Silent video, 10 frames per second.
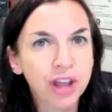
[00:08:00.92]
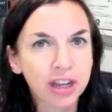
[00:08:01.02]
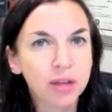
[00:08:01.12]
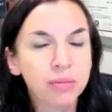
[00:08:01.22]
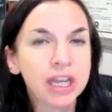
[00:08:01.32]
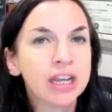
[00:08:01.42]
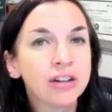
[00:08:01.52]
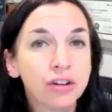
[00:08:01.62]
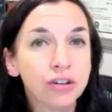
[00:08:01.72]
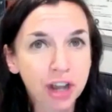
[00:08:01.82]
that can be
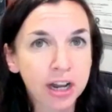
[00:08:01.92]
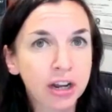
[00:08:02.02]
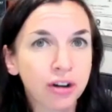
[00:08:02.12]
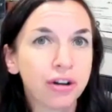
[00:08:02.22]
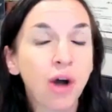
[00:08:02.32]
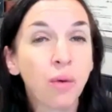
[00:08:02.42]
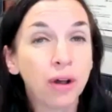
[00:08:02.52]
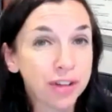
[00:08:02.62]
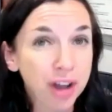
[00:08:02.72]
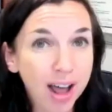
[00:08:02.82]
antigenic or not
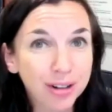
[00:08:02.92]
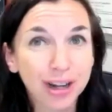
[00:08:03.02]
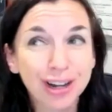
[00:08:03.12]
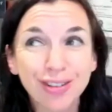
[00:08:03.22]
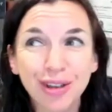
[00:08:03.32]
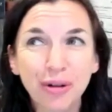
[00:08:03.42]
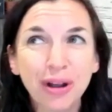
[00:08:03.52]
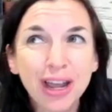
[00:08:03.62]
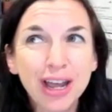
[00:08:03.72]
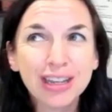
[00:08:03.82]
well tolerated.
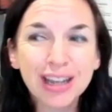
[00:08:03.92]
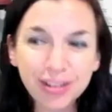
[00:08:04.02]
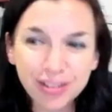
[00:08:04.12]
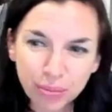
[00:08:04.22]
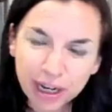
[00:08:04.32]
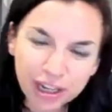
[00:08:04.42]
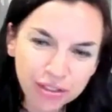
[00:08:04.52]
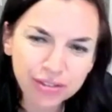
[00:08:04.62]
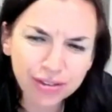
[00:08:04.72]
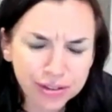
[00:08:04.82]
So, yes, you might
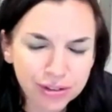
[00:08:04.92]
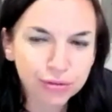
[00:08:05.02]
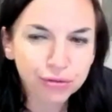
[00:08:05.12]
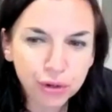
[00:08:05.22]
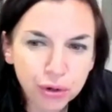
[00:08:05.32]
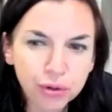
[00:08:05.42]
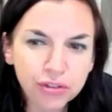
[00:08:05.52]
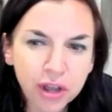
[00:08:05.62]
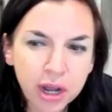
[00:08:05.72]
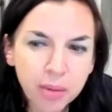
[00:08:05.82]
get this list of
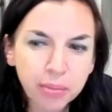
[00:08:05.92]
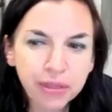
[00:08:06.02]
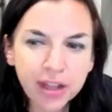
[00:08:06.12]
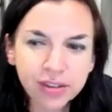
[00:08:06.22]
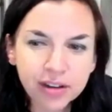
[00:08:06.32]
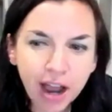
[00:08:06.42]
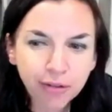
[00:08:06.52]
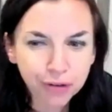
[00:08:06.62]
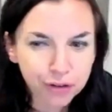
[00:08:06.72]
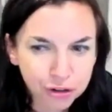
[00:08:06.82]
foods, but that's
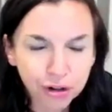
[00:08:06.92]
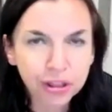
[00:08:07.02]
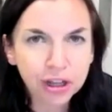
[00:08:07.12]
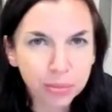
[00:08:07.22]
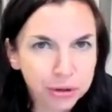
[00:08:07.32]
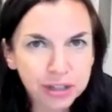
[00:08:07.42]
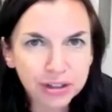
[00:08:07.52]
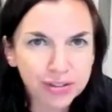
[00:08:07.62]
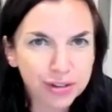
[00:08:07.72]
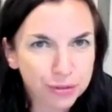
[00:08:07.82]
not for sure the complete
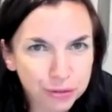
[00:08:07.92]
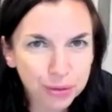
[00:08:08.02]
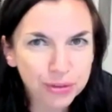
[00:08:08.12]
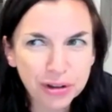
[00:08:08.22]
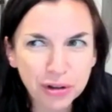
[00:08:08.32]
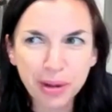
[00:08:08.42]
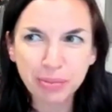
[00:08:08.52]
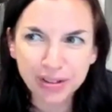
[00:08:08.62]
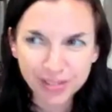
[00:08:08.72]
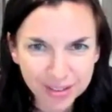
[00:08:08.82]
list of foods that you might
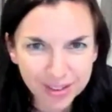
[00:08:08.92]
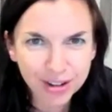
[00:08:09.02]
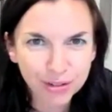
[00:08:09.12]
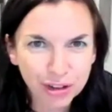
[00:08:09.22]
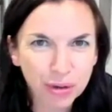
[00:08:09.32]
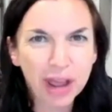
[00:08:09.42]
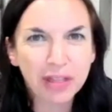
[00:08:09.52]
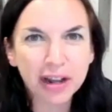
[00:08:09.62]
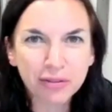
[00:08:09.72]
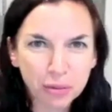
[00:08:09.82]
be sensitive to.
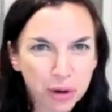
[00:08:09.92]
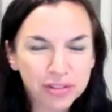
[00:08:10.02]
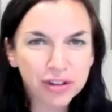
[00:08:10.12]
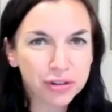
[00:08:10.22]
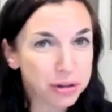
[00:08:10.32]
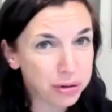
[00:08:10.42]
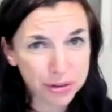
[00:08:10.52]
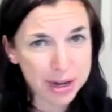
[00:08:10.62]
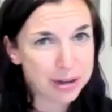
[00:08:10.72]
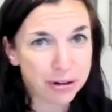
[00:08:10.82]
And then of the ones that you're
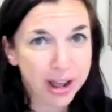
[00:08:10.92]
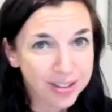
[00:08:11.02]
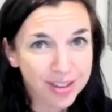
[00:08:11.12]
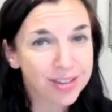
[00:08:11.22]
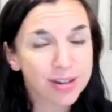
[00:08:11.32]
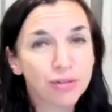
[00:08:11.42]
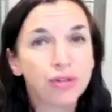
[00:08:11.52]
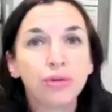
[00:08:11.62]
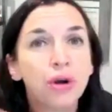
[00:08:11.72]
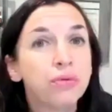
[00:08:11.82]
saying you're not sensitive
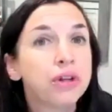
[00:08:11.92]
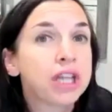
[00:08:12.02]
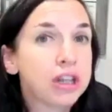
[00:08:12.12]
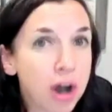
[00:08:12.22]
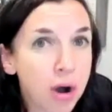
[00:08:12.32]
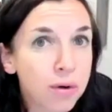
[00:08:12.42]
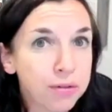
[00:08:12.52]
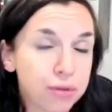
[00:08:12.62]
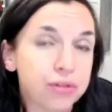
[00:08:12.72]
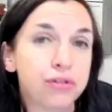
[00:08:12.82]
to, you don't really know
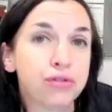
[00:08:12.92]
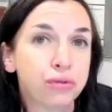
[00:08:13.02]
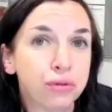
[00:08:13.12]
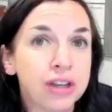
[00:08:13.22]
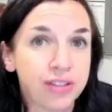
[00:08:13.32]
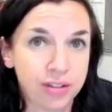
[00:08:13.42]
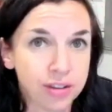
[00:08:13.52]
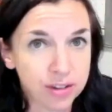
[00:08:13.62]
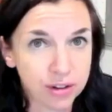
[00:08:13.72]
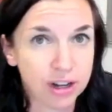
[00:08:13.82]
if those are truly
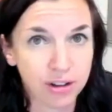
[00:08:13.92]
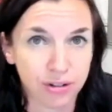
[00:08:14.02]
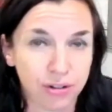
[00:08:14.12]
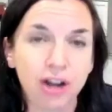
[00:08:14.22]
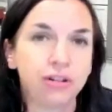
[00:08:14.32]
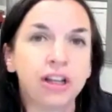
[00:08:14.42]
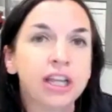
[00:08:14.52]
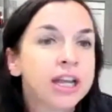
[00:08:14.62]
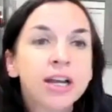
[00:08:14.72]
sensitivities or not, right? Like